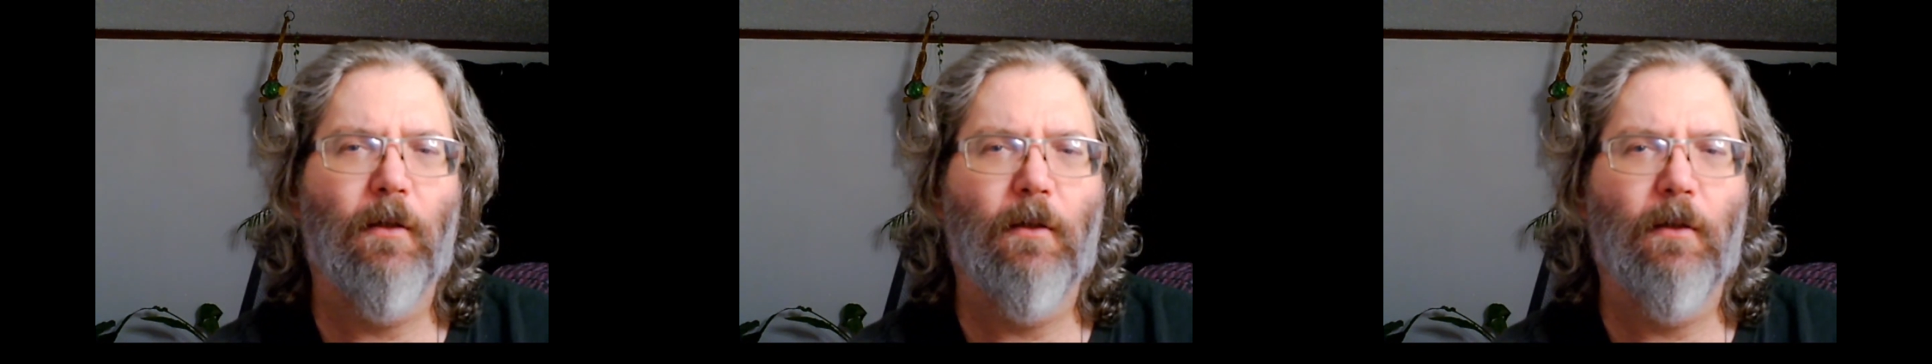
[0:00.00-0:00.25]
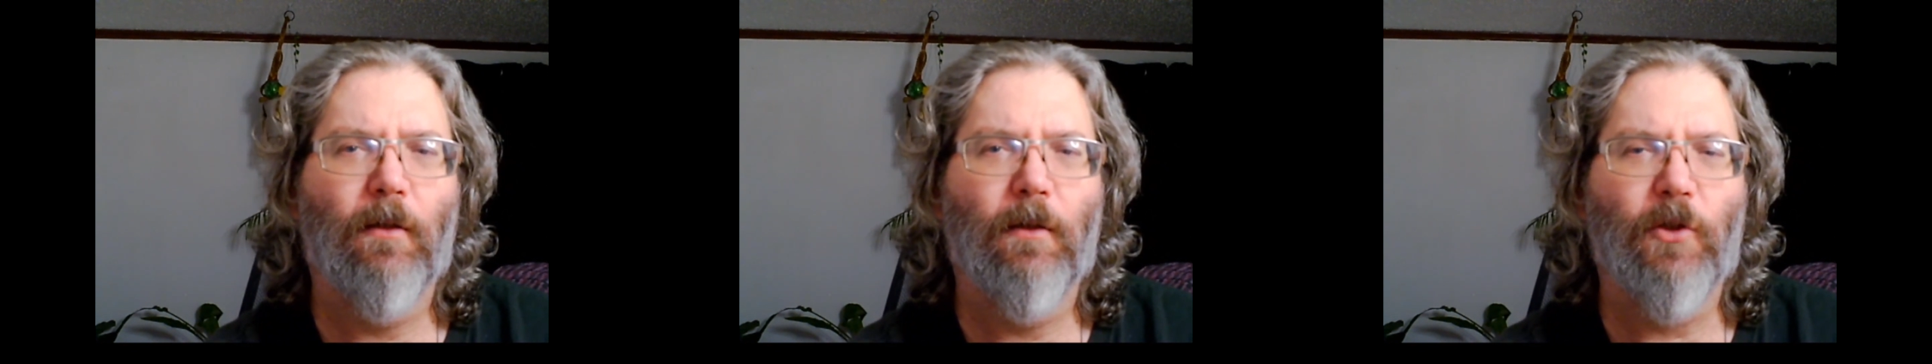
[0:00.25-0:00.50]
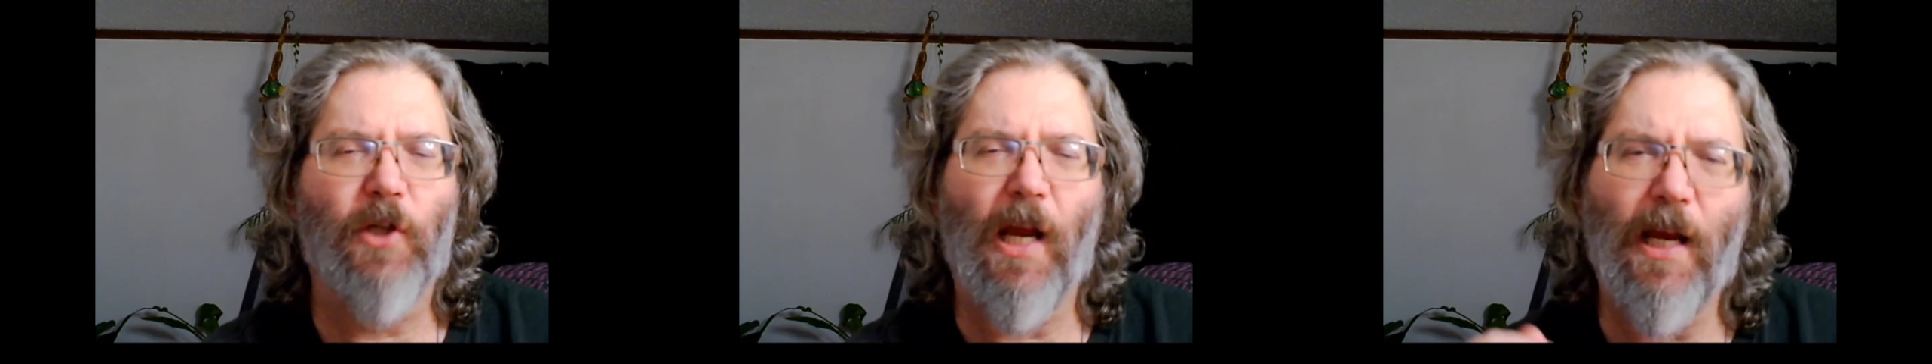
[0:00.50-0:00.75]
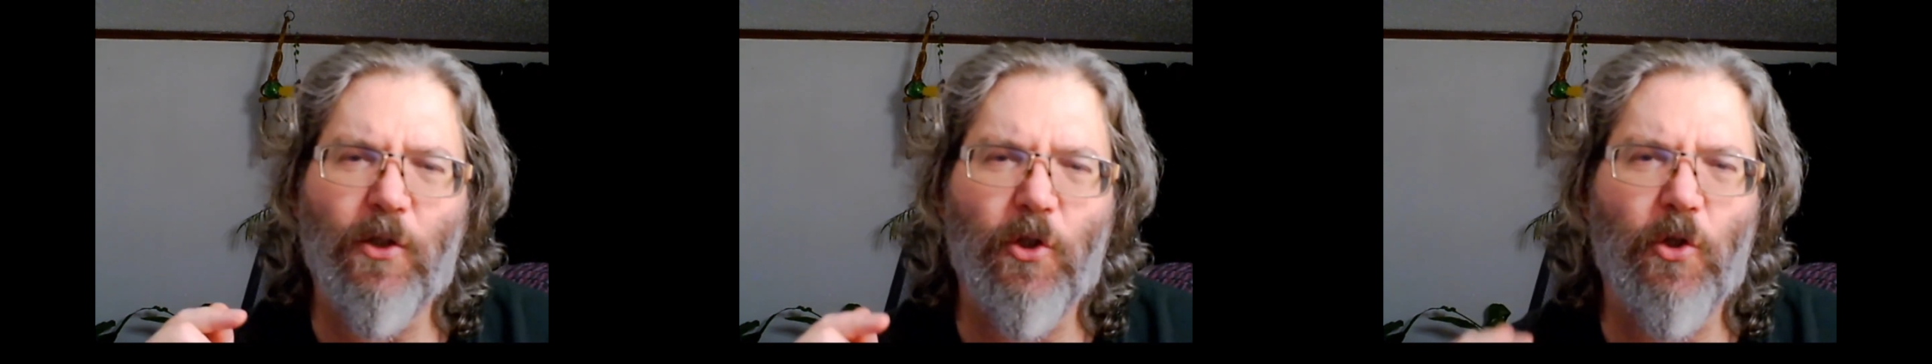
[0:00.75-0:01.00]

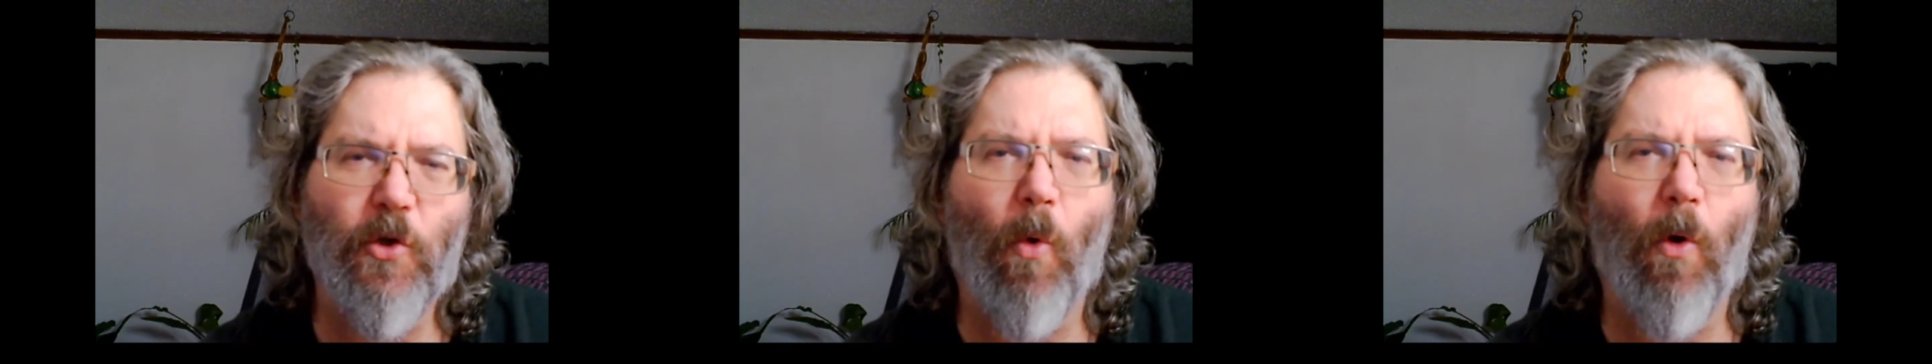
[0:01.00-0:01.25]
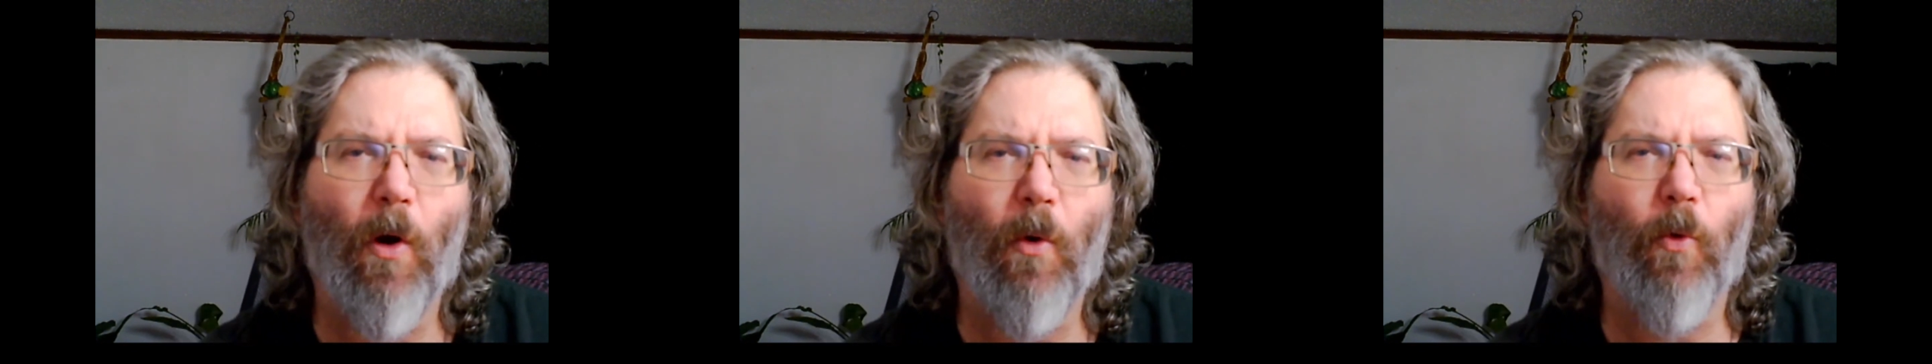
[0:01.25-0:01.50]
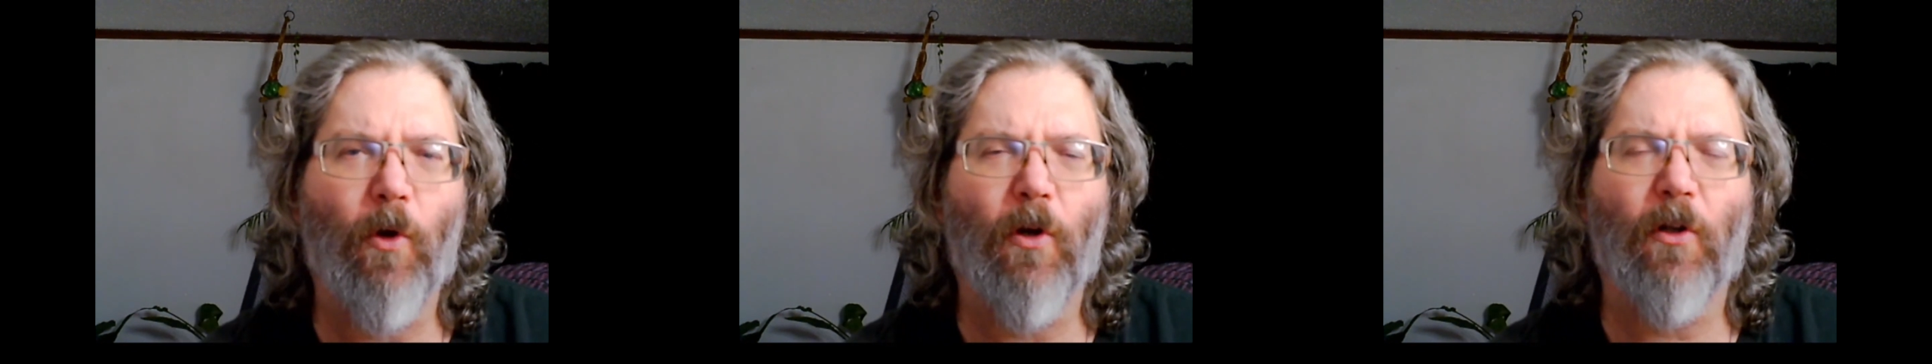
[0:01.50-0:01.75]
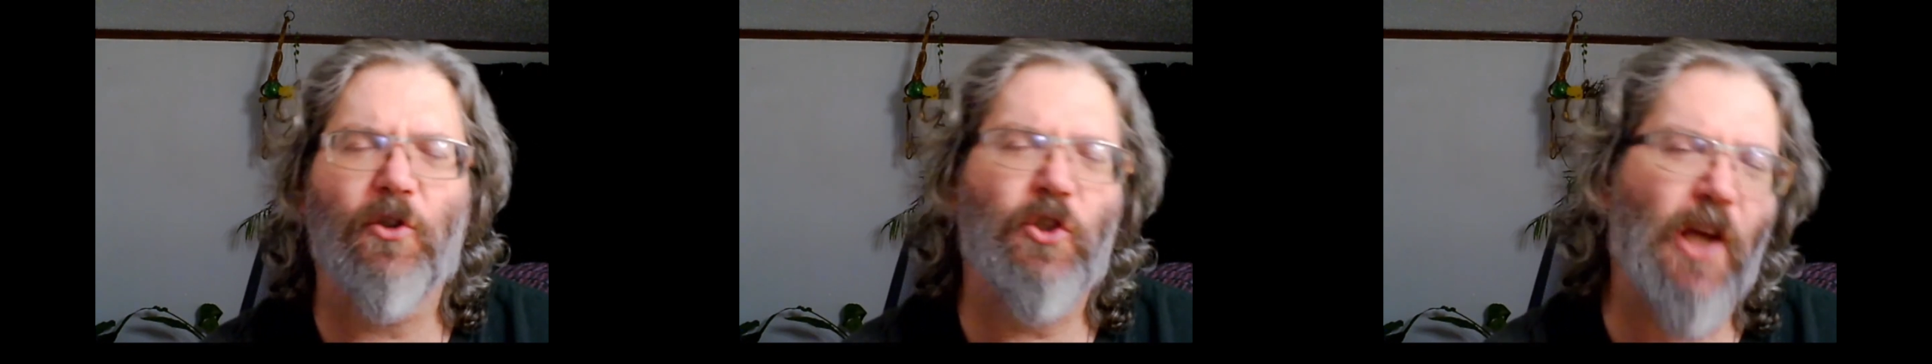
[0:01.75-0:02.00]
Change your world.
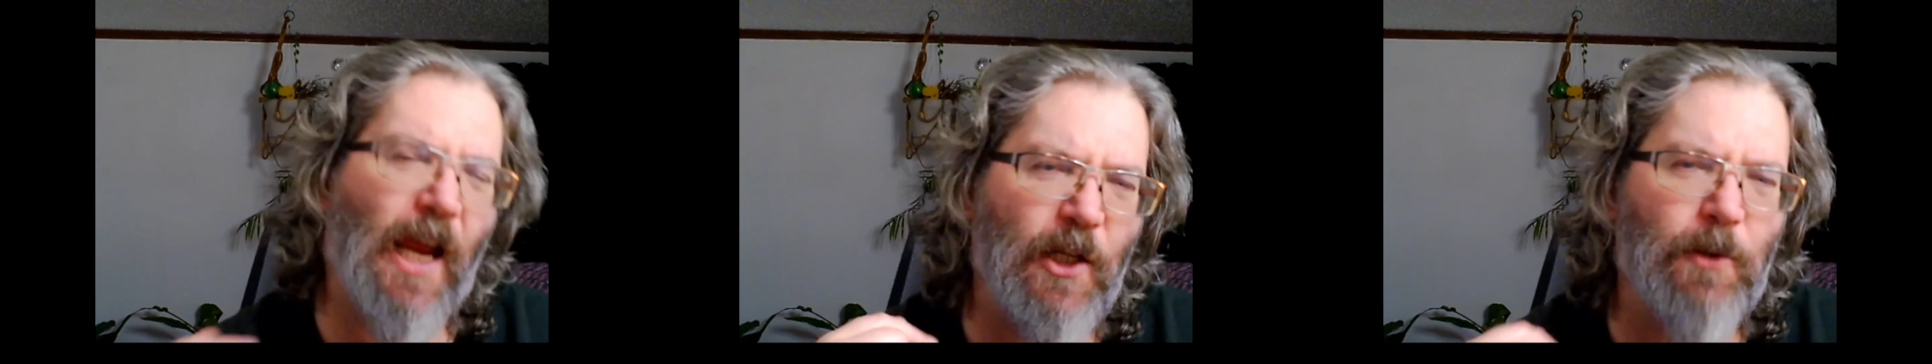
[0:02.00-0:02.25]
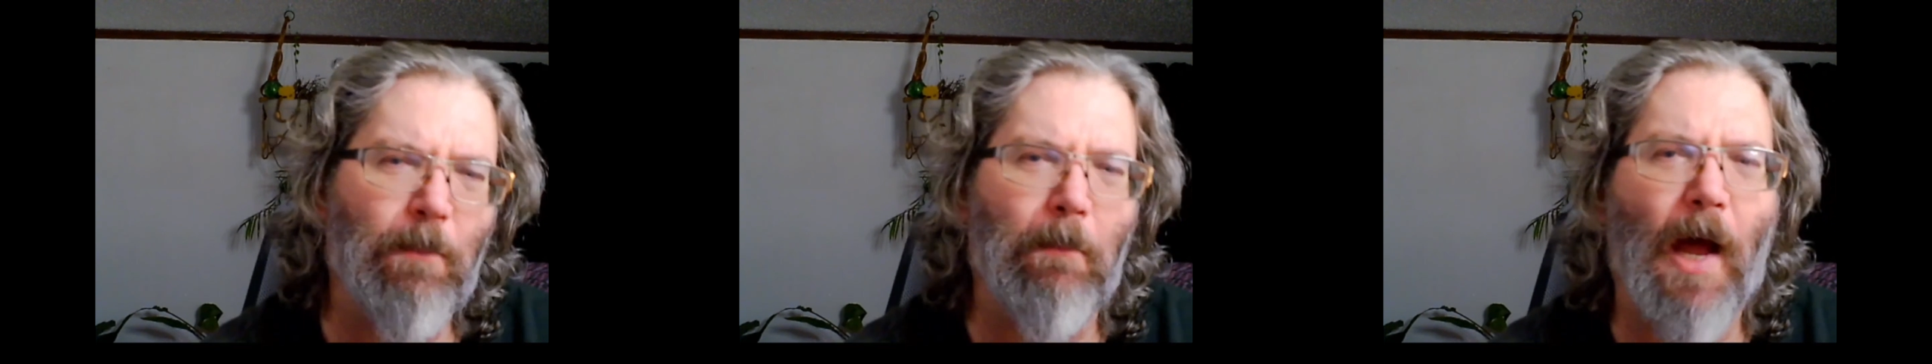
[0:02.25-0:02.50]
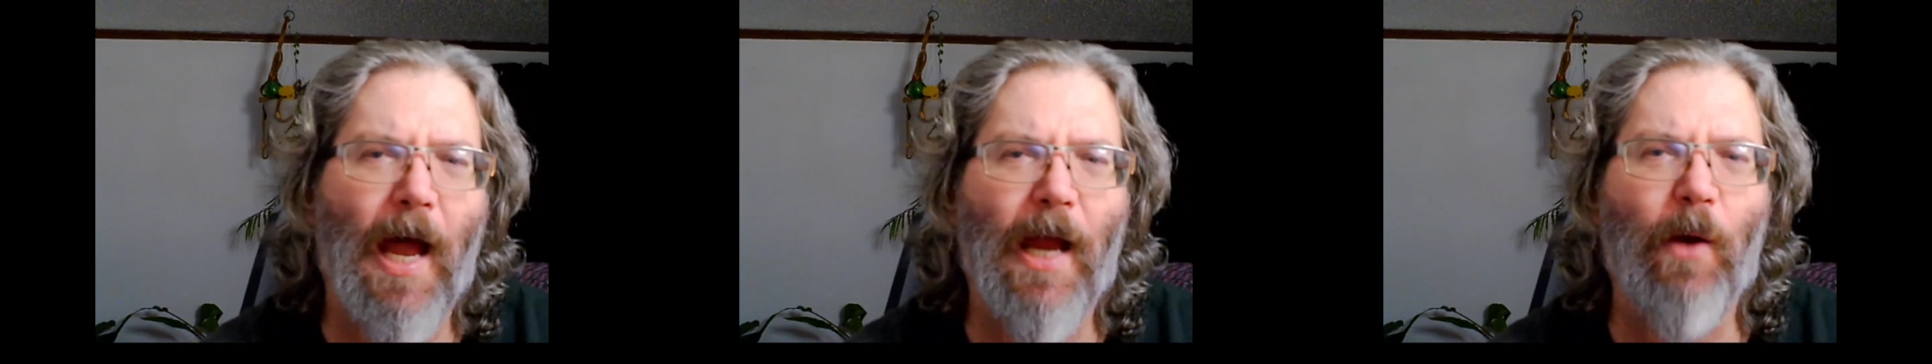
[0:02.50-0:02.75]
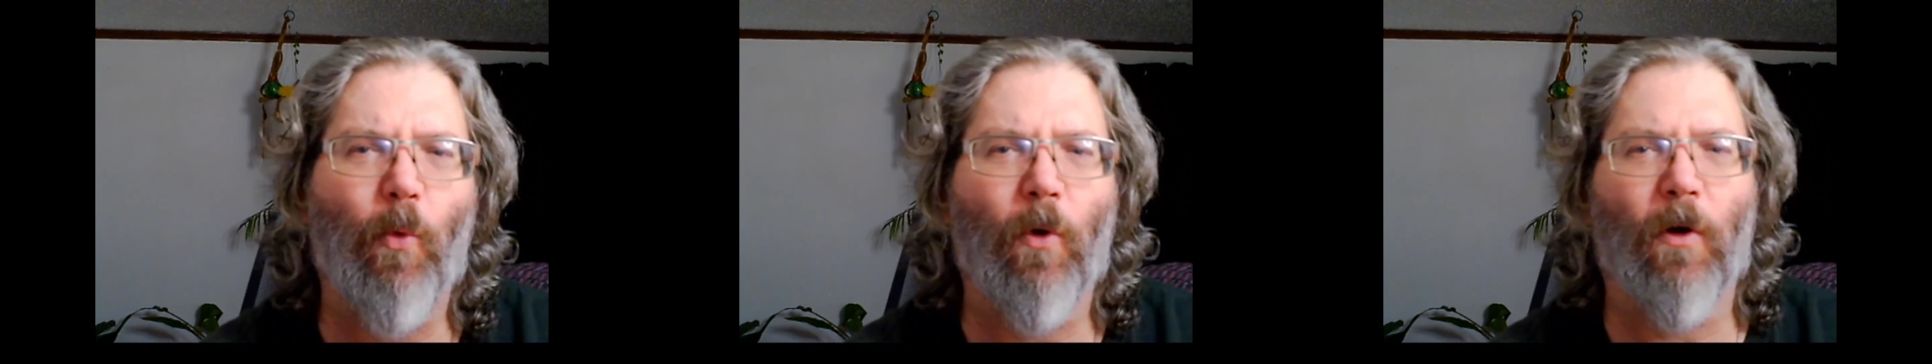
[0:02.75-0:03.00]
Change my
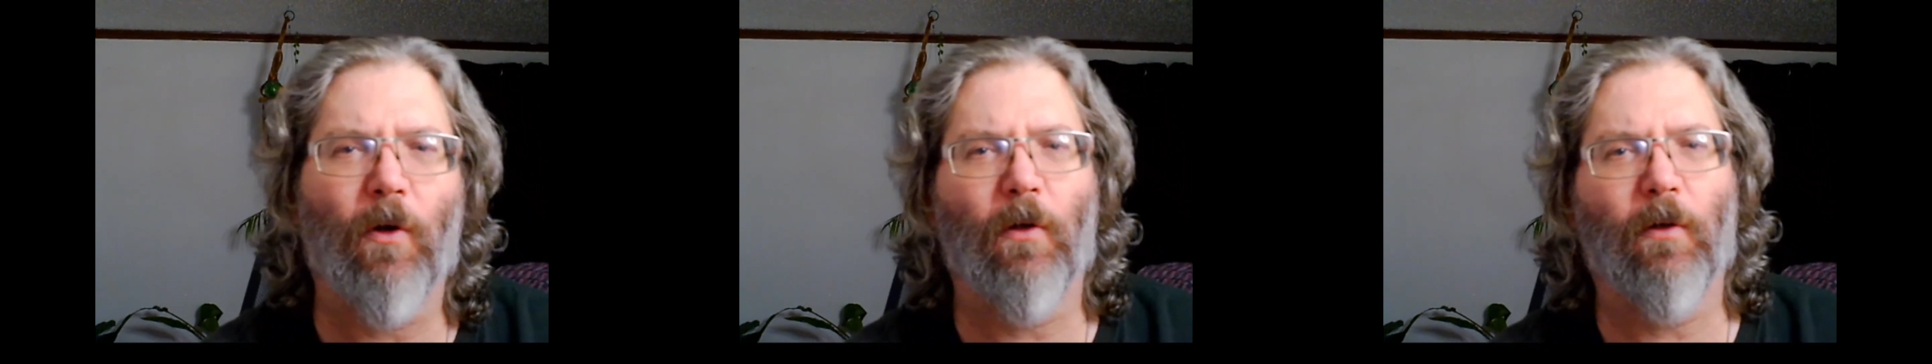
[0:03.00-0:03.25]
world.